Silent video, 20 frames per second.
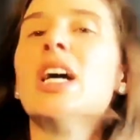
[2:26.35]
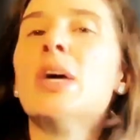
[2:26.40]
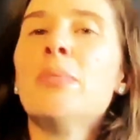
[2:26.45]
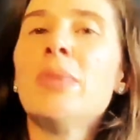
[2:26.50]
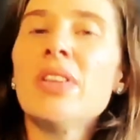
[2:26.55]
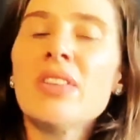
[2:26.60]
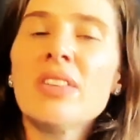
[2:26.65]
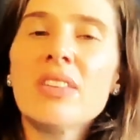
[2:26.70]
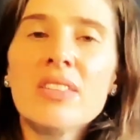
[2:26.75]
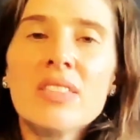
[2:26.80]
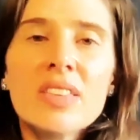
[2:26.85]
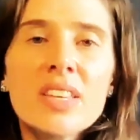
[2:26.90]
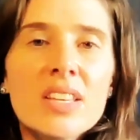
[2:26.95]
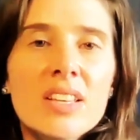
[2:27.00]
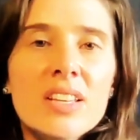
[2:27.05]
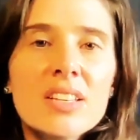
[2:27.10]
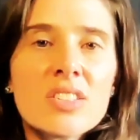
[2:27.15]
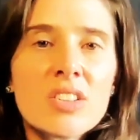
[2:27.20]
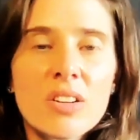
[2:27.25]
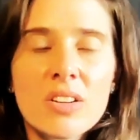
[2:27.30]
But
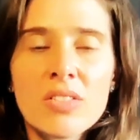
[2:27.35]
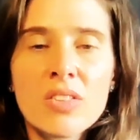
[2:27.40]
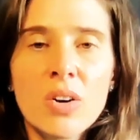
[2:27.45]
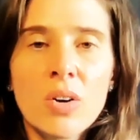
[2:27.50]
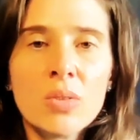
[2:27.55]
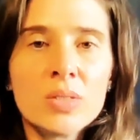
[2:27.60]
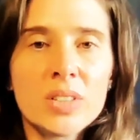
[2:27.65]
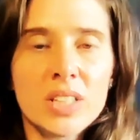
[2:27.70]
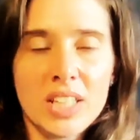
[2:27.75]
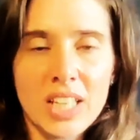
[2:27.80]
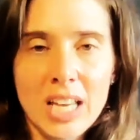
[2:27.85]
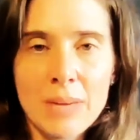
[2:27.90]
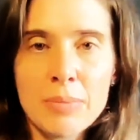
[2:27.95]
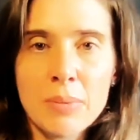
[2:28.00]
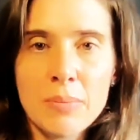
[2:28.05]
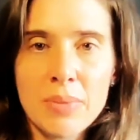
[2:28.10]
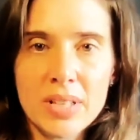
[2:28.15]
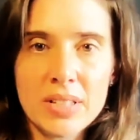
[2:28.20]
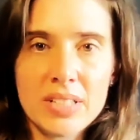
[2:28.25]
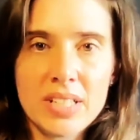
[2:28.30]
these are the only
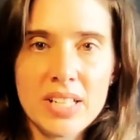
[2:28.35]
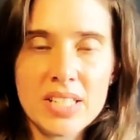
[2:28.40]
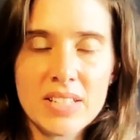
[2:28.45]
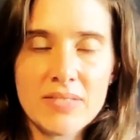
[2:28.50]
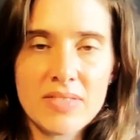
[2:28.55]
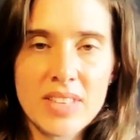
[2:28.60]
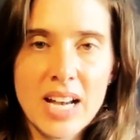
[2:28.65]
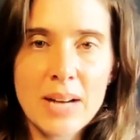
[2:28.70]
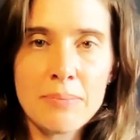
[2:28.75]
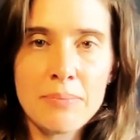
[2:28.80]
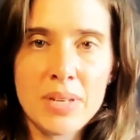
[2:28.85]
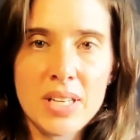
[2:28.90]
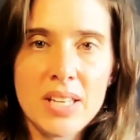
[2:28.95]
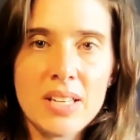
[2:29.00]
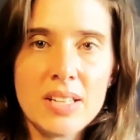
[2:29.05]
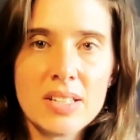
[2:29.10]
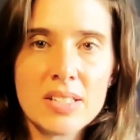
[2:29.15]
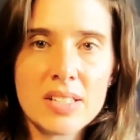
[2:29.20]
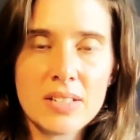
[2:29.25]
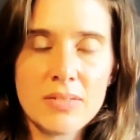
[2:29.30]
capabilities of that
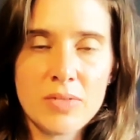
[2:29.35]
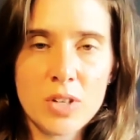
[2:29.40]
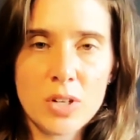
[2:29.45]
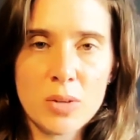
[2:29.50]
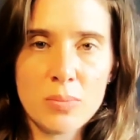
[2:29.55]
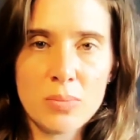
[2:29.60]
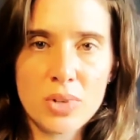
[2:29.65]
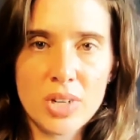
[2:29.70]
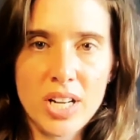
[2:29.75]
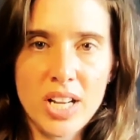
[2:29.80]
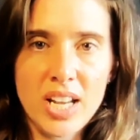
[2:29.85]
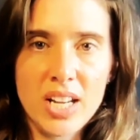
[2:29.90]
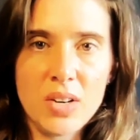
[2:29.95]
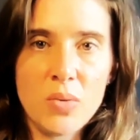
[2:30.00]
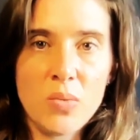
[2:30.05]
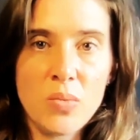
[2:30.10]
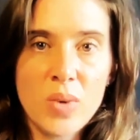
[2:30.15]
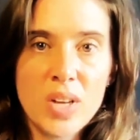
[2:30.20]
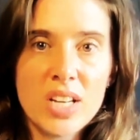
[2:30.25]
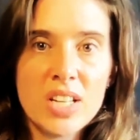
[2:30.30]
piece of your brain
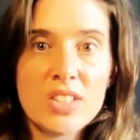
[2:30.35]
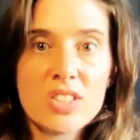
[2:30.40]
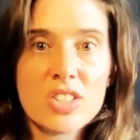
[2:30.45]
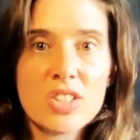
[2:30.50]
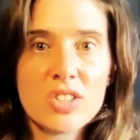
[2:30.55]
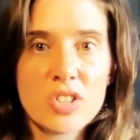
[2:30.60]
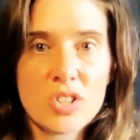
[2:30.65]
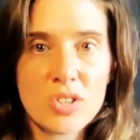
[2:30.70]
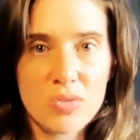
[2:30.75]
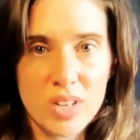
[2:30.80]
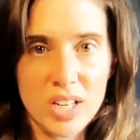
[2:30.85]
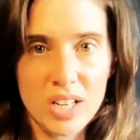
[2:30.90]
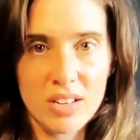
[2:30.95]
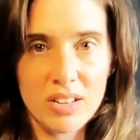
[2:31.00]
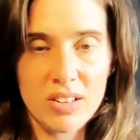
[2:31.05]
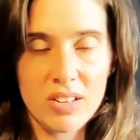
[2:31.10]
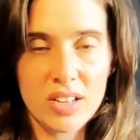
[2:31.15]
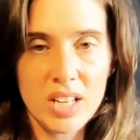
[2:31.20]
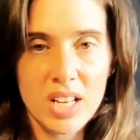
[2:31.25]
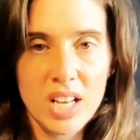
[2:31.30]
when it's
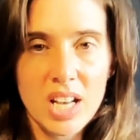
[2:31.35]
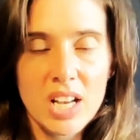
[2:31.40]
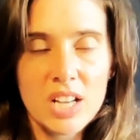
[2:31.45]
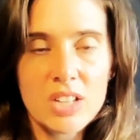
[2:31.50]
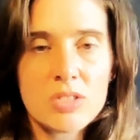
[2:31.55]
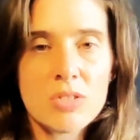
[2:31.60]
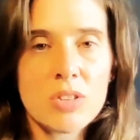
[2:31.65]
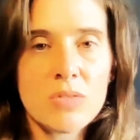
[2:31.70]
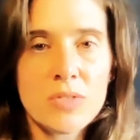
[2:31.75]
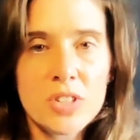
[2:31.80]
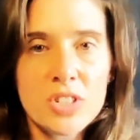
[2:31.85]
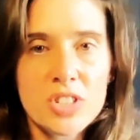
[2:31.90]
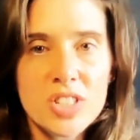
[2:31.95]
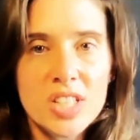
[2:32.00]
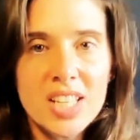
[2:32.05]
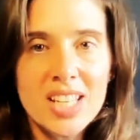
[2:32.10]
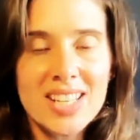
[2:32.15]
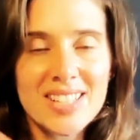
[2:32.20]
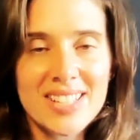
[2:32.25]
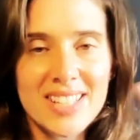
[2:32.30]
triggered. So the first
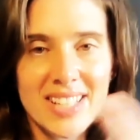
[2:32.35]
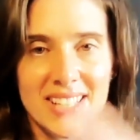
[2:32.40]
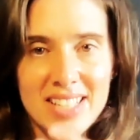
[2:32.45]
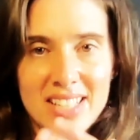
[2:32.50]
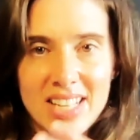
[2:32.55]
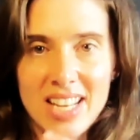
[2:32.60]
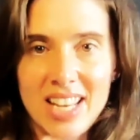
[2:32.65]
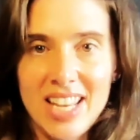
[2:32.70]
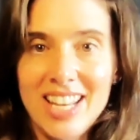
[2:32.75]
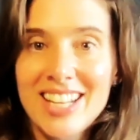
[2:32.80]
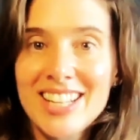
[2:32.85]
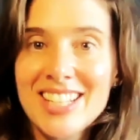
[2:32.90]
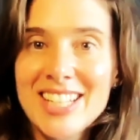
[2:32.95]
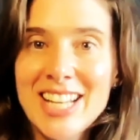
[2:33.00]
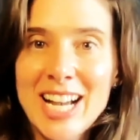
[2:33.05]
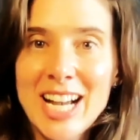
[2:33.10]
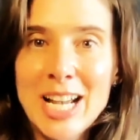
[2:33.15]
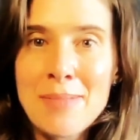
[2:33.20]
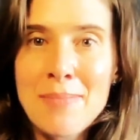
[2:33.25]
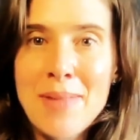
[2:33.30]
thing is take a
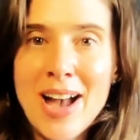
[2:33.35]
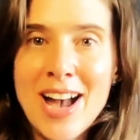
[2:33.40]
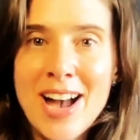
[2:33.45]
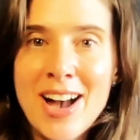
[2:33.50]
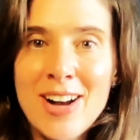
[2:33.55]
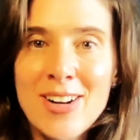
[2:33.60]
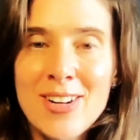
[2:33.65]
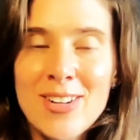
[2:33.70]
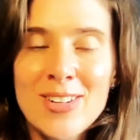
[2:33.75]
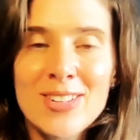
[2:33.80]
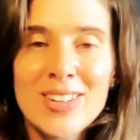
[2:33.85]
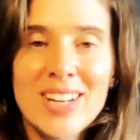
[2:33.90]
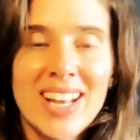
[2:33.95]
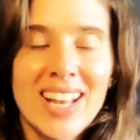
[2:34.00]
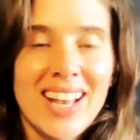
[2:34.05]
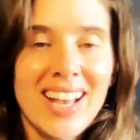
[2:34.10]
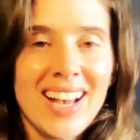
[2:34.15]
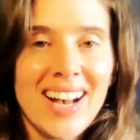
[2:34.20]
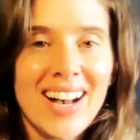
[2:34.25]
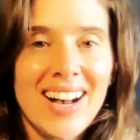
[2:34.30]
time out,
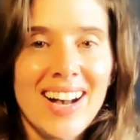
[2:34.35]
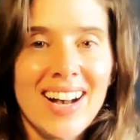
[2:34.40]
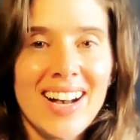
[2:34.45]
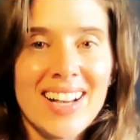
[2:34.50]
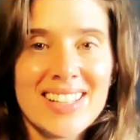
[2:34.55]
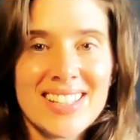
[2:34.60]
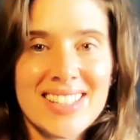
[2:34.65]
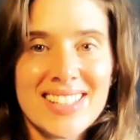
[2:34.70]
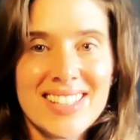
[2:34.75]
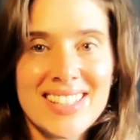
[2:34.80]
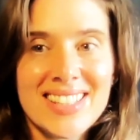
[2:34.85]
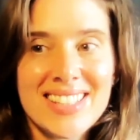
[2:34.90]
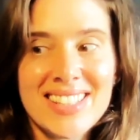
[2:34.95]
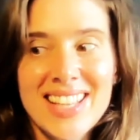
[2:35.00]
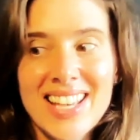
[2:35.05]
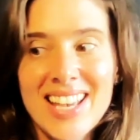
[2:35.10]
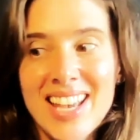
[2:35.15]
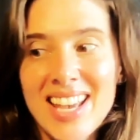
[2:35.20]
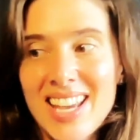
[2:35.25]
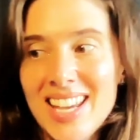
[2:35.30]

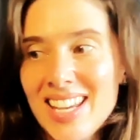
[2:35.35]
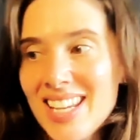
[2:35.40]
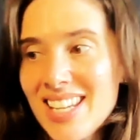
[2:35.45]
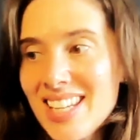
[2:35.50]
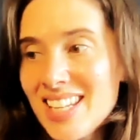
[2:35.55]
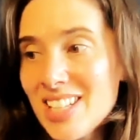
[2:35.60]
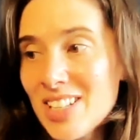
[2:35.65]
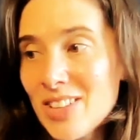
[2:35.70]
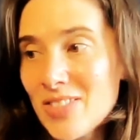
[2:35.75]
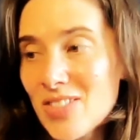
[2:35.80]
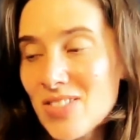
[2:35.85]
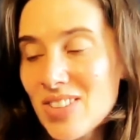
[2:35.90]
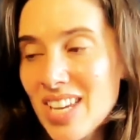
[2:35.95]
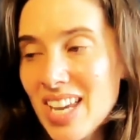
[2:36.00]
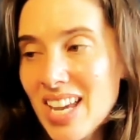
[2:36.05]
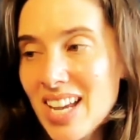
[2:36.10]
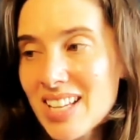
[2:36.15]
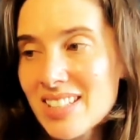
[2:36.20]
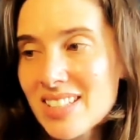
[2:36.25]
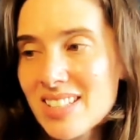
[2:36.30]
say, if you
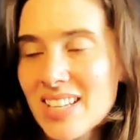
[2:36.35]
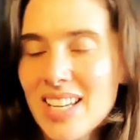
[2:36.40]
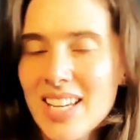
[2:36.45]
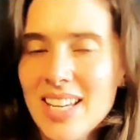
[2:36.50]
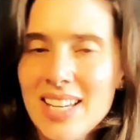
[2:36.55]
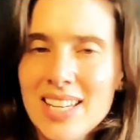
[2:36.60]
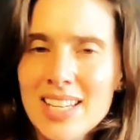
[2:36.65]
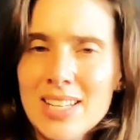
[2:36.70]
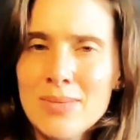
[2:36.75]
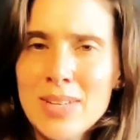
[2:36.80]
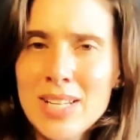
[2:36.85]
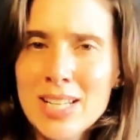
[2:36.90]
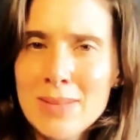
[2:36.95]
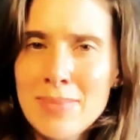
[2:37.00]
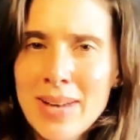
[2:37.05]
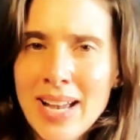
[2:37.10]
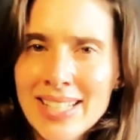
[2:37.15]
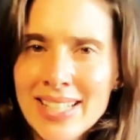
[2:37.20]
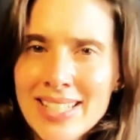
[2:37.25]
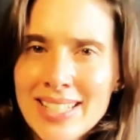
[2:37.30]
can say, hey, can we come
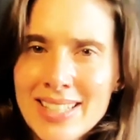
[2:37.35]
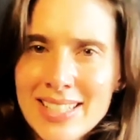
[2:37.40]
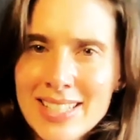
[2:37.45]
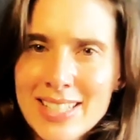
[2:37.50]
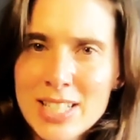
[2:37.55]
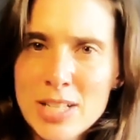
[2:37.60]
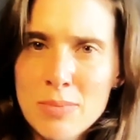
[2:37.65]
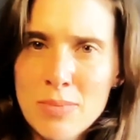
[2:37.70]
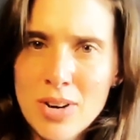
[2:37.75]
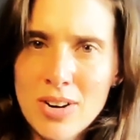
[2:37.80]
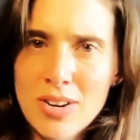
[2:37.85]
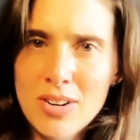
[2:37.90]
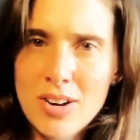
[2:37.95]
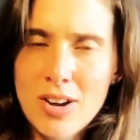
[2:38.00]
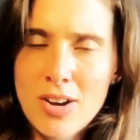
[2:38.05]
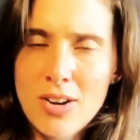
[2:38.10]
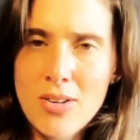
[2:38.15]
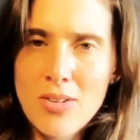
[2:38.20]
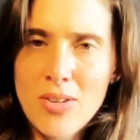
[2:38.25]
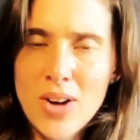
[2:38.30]
back to this
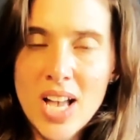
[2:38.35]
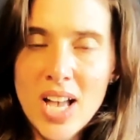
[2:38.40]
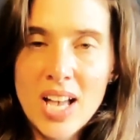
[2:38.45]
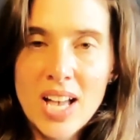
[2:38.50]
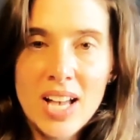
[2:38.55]
tomorrow?